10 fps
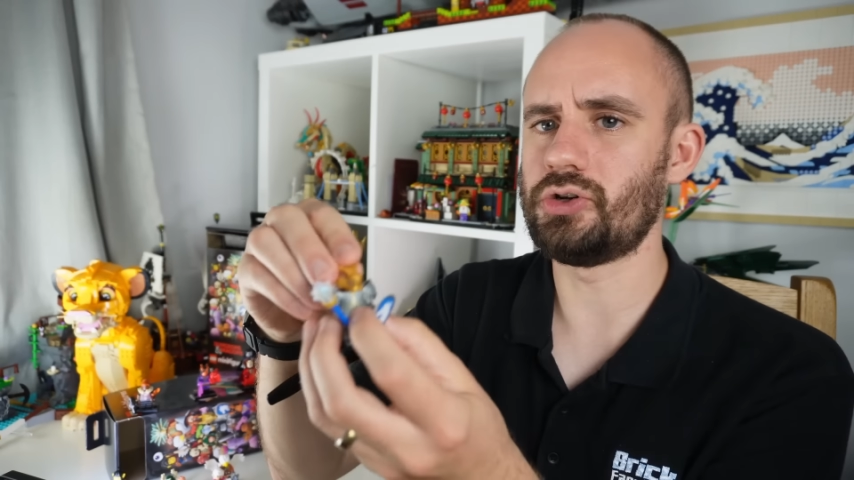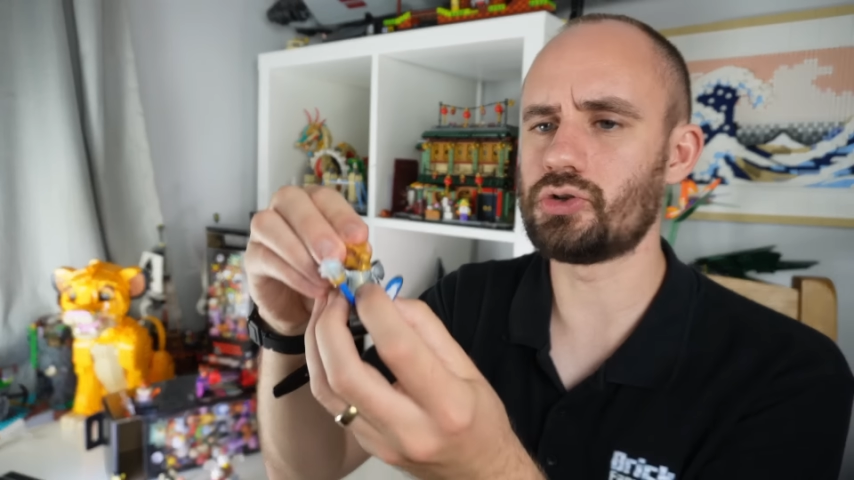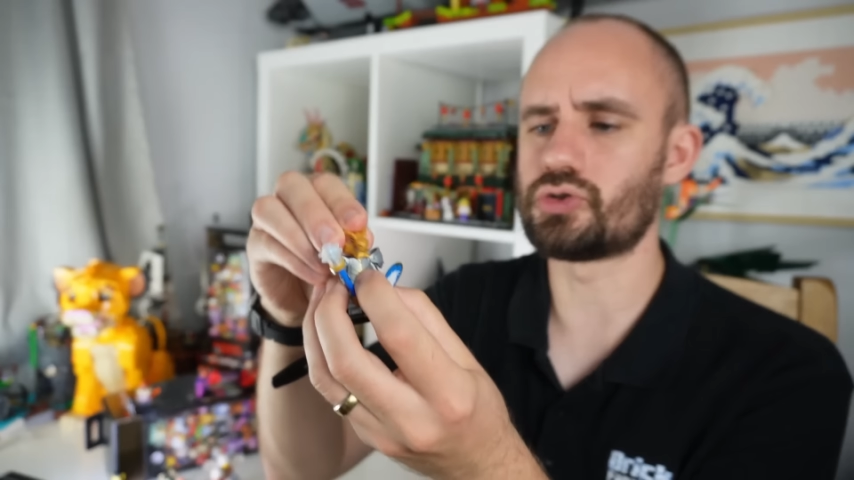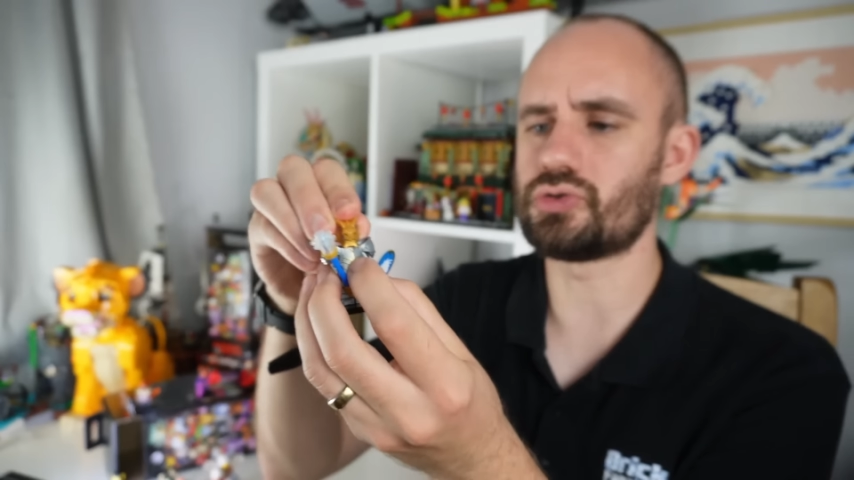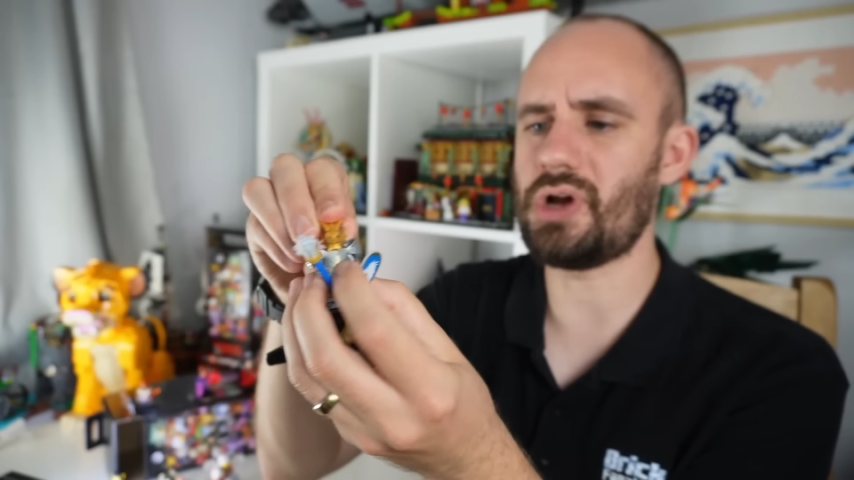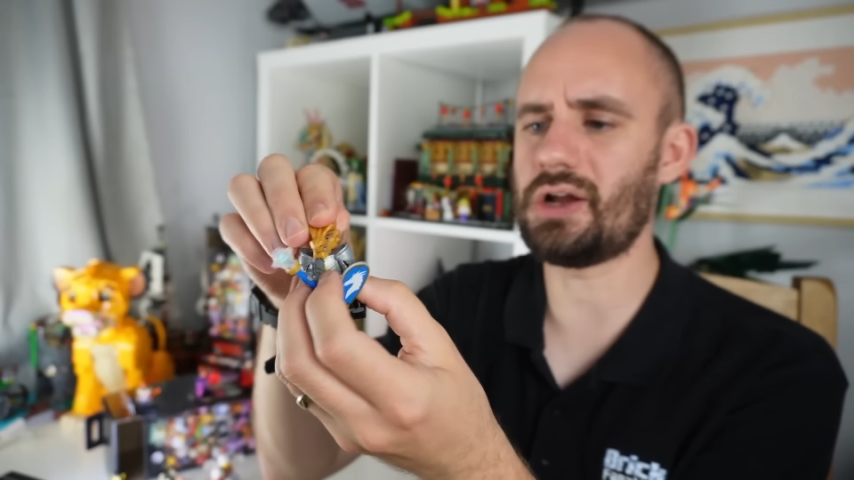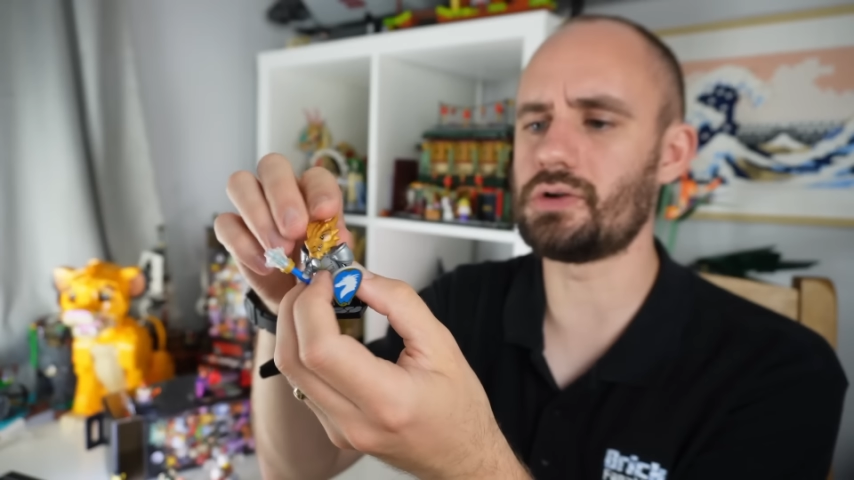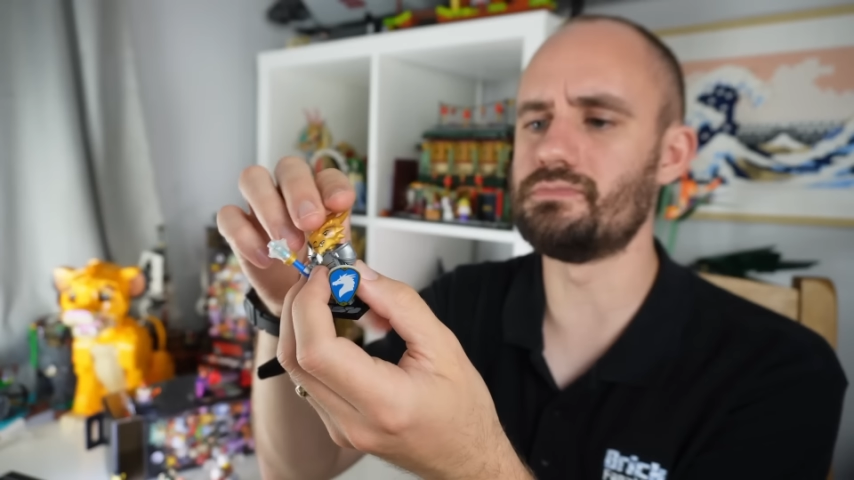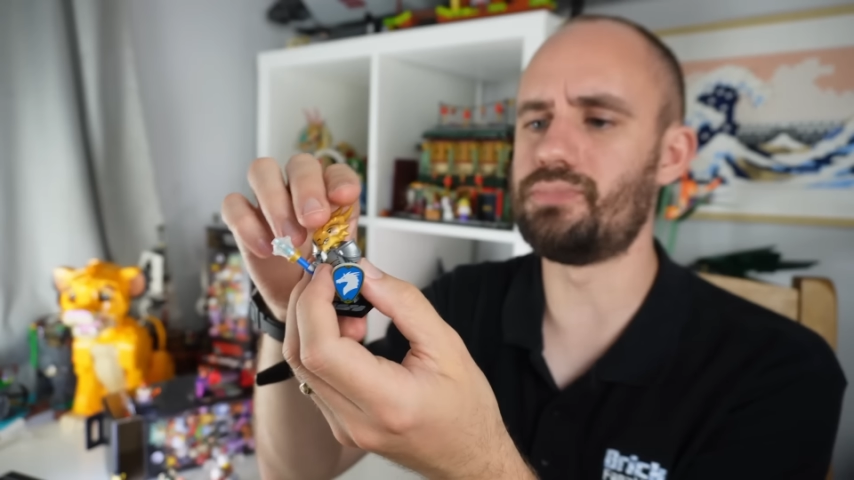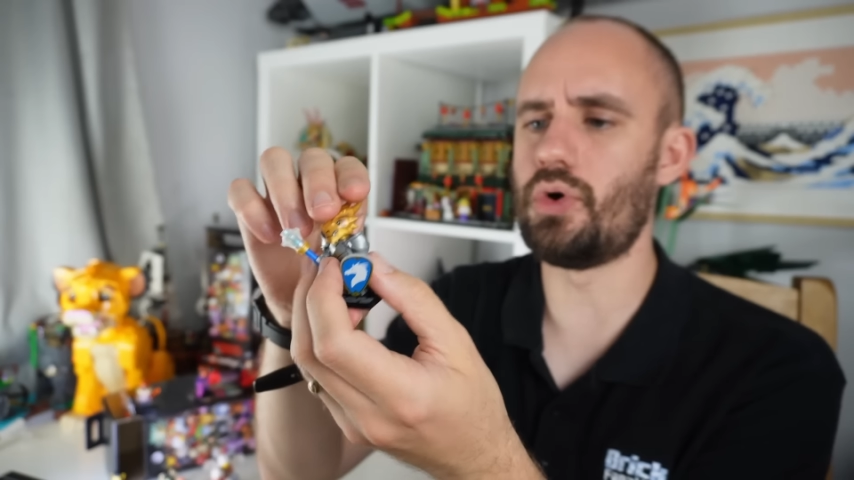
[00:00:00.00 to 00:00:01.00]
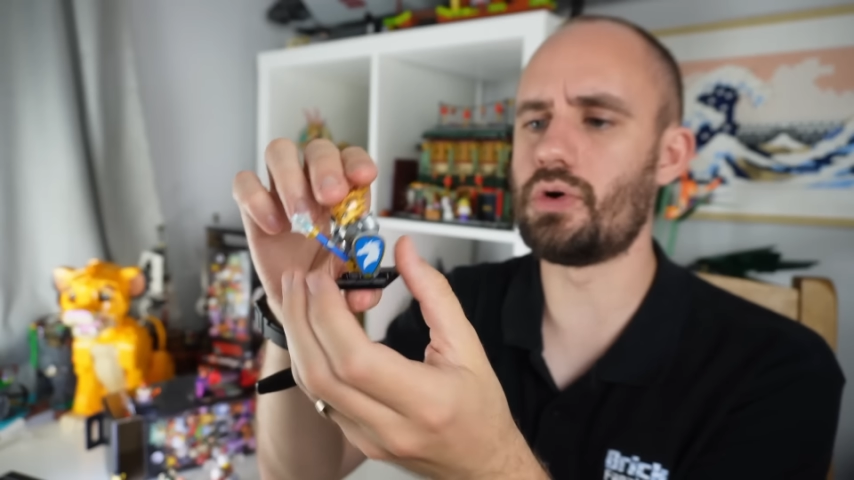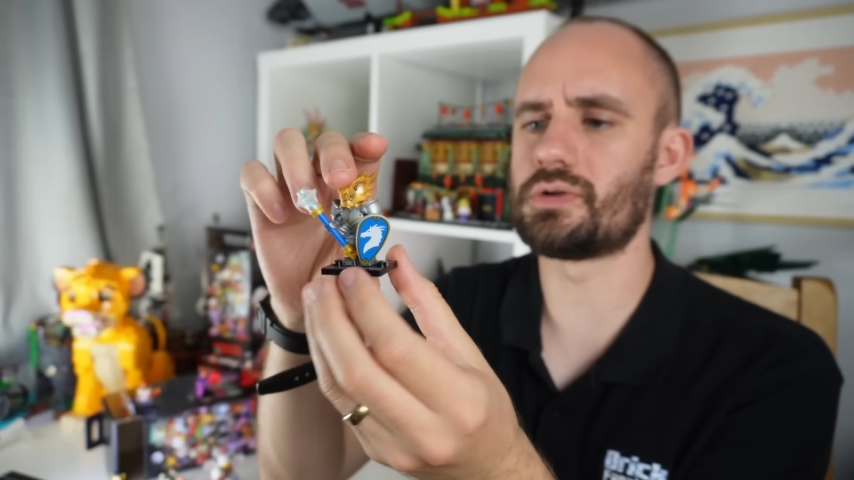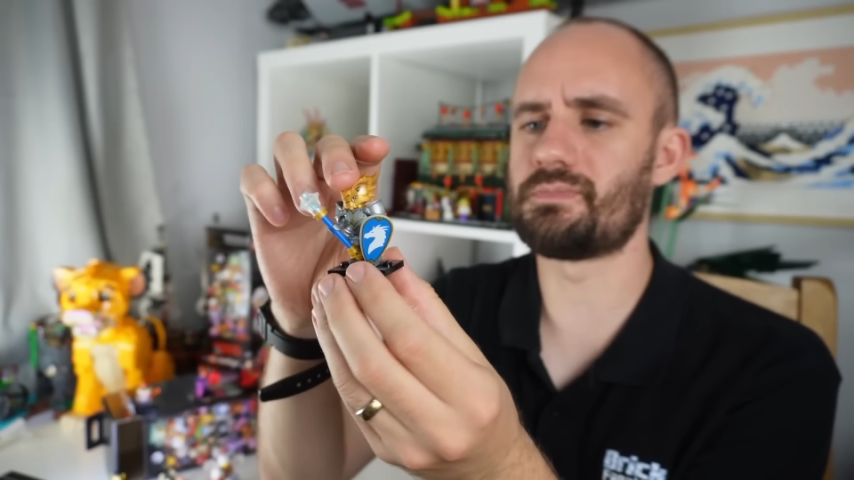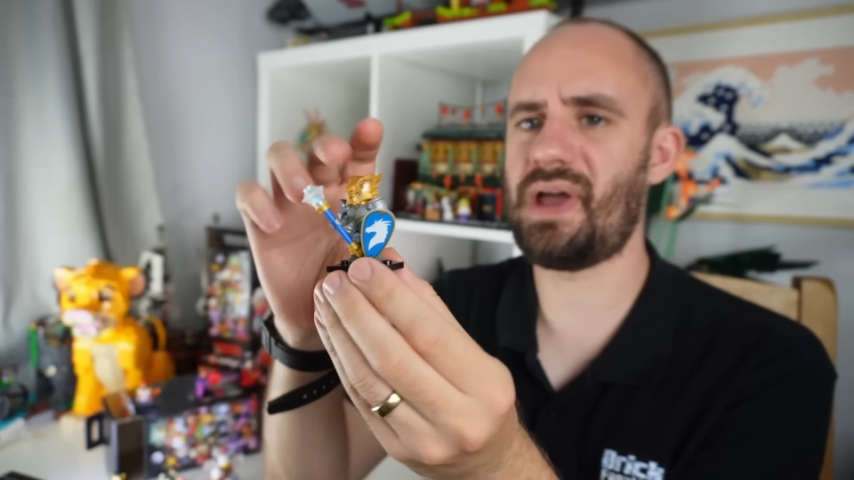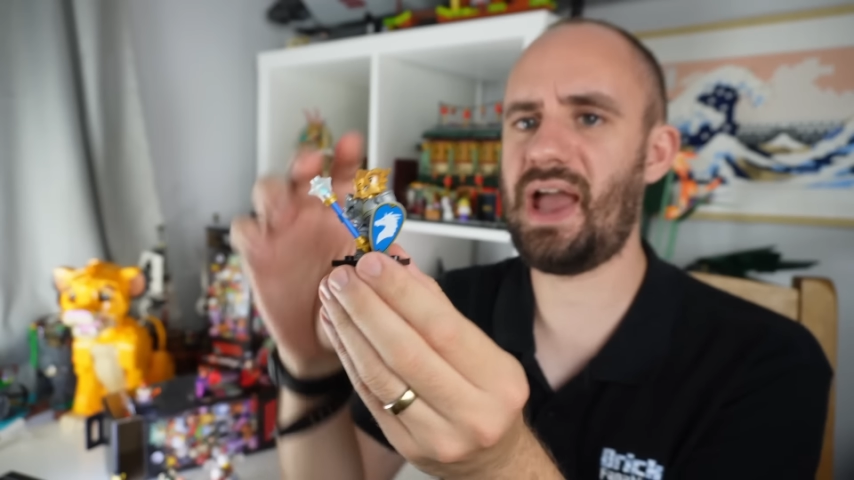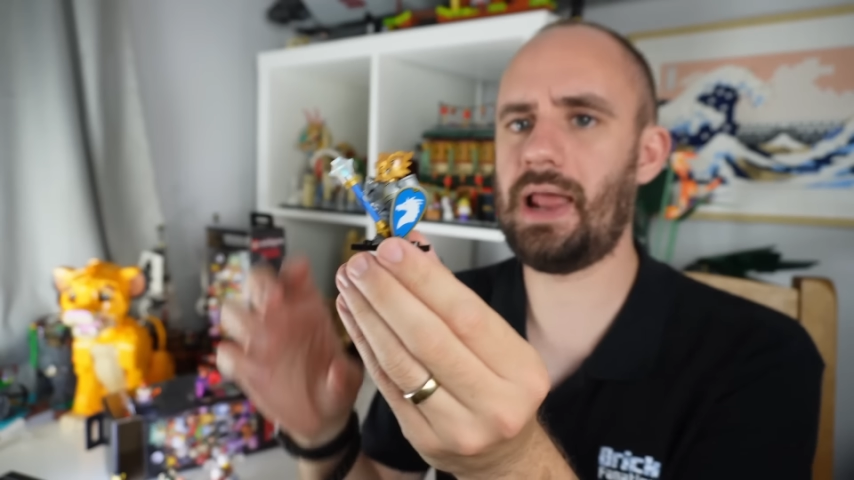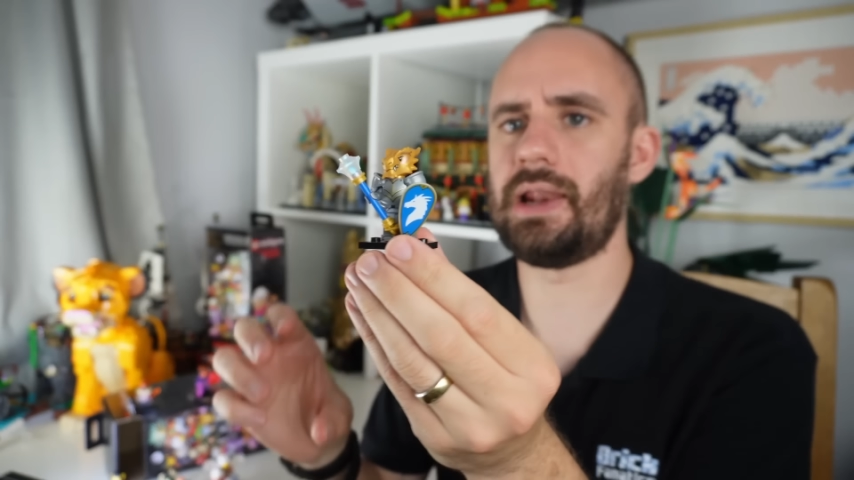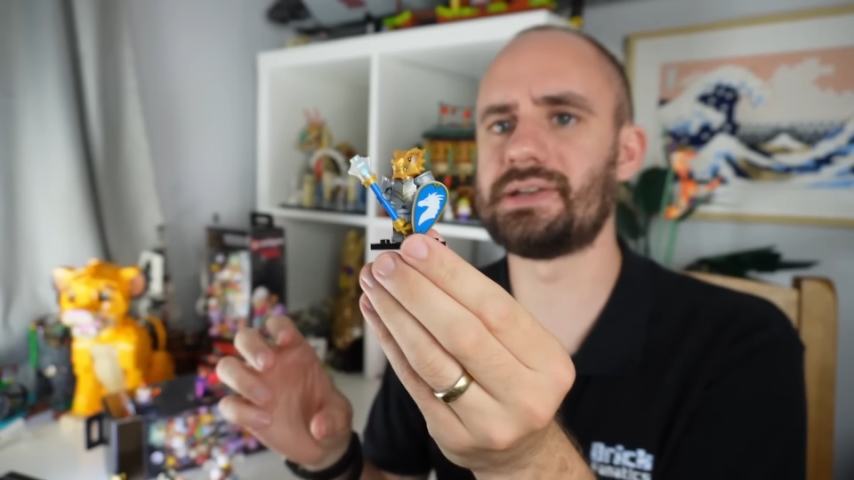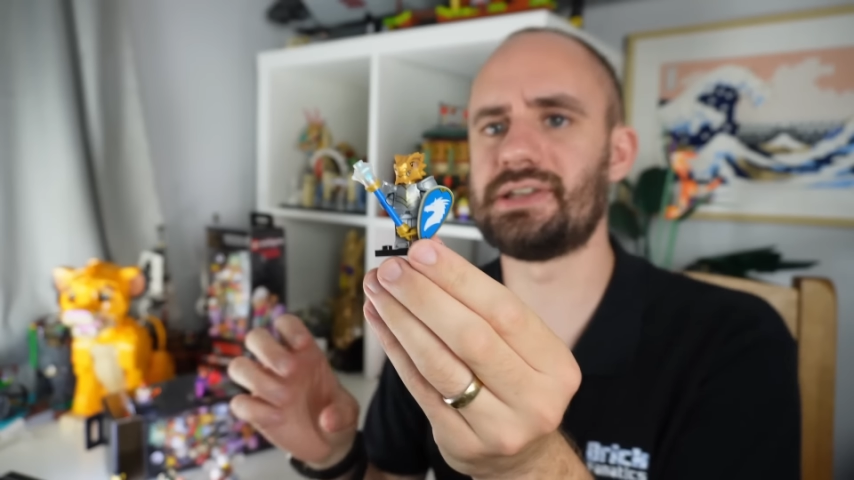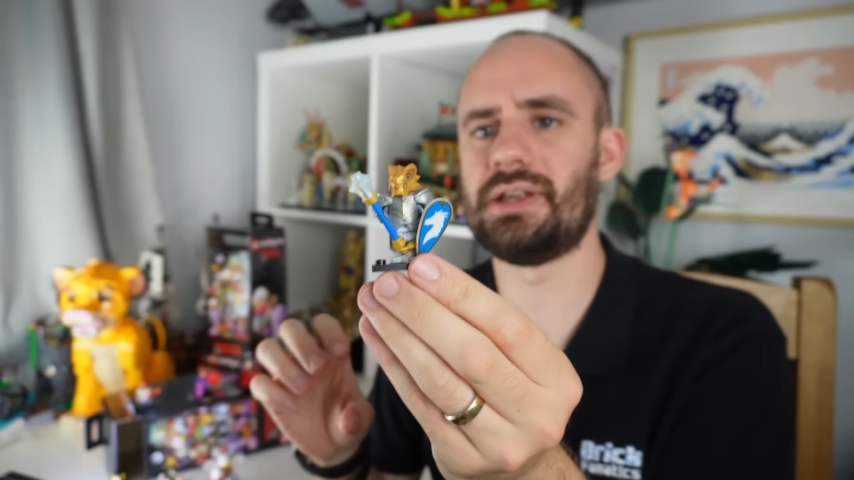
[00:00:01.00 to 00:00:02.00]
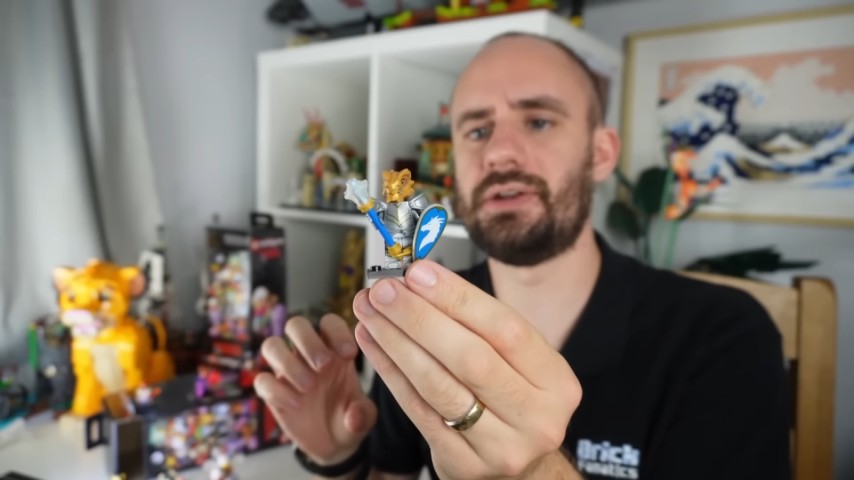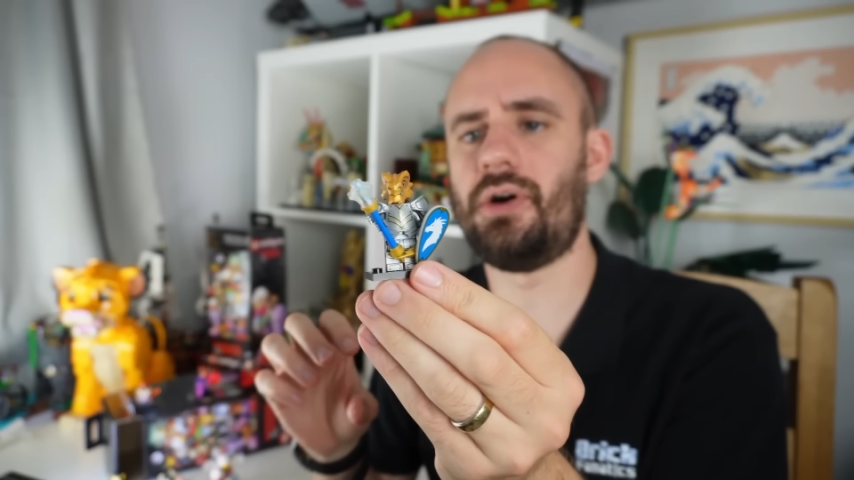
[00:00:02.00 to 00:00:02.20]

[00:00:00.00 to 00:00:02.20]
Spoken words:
Dragonborn Paladin.